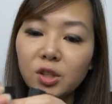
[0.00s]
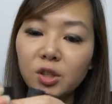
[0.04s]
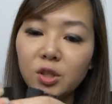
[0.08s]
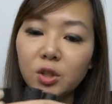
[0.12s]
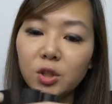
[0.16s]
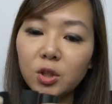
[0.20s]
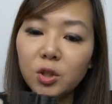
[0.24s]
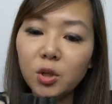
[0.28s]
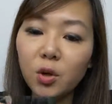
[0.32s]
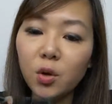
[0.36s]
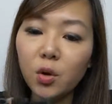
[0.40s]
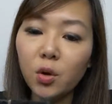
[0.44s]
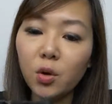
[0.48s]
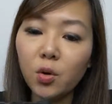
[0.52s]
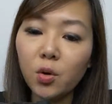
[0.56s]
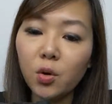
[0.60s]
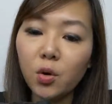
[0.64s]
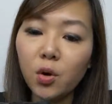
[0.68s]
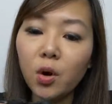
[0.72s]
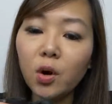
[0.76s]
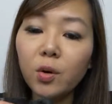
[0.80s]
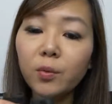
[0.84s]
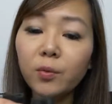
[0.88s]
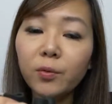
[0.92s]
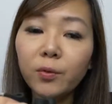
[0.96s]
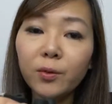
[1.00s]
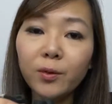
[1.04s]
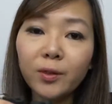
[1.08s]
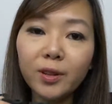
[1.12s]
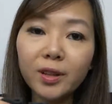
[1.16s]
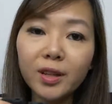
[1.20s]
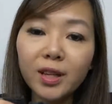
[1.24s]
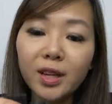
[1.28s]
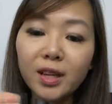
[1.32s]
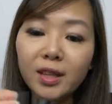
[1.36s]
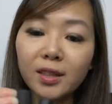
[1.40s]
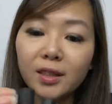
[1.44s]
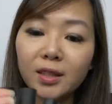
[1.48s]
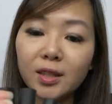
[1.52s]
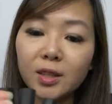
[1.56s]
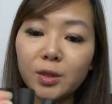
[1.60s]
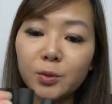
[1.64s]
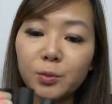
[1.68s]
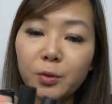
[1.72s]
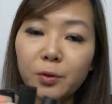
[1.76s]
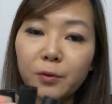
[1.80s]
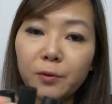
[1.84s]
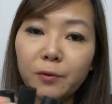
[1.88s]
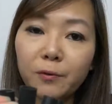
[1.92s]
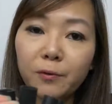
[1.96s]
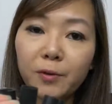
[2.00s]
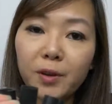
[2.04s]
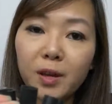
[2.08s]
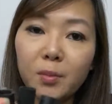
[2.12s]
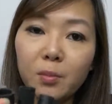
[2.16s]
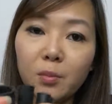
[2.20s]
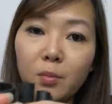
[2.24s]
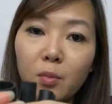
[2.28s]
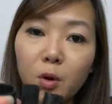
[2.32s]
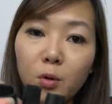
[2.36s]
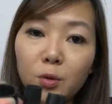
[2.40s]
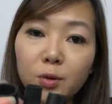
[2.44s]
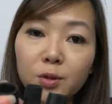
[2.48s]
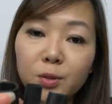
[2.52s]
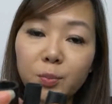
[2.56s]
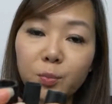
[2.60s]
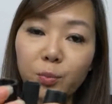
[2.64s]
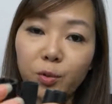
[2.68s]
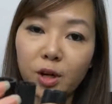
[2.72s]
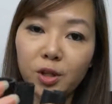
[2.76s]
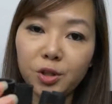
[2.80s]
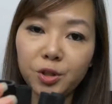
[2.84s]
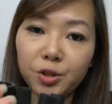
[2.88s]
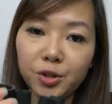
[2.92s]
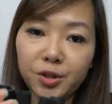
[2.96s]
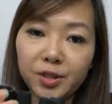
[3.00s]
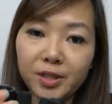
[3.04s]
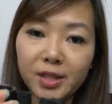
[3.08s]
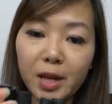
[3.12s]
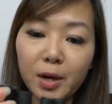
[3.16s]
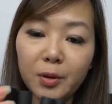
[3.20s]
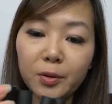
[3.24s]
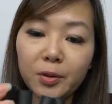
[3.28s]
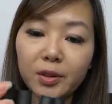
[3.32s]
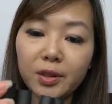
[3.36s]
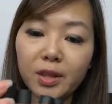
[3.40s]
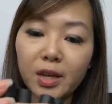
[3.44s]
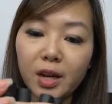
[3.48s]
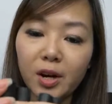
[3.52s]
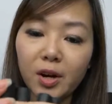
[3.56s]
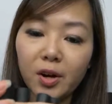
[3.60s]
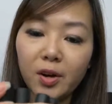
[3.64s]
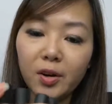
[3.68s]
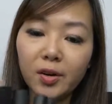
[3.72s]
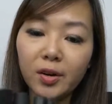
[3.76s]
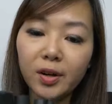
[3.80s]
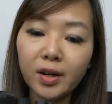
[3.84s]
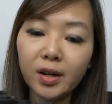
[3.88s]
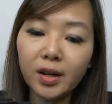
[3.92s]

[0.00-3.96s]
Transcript: so hopefully this will fit most brushes out there.